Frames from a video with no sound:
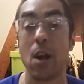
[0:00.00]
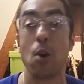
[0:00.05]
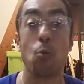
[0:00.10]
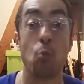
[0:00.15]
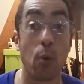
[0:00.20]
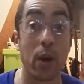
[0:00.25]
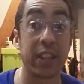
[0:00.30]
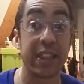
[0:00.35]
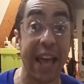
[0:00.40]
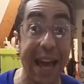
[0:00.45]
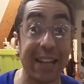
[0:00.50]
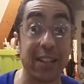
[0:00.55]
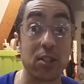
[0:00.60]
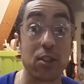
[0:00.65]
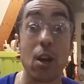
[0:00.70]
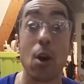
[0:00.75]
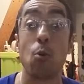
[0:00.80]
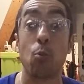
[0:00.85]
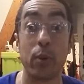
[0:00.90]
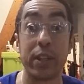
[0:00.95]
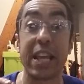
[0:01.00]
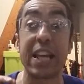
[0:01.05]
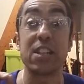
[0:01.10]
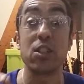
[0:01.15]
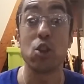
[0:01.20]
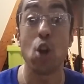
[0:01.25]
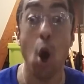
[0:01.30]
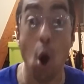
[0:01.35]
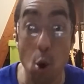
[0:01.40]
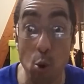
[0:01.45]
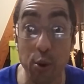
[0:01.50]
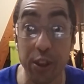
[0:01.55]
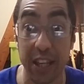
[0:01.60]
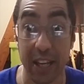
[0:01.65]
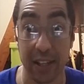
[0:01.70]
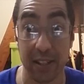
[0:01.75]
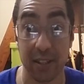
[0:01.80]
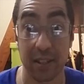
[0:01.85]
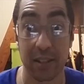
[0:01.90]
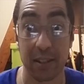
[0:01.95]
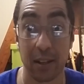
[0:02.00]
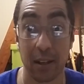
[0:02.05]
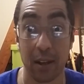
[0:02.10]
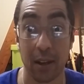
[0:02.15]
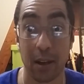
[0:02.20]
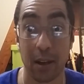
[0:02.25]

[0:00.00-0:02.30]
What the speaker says: When they know this,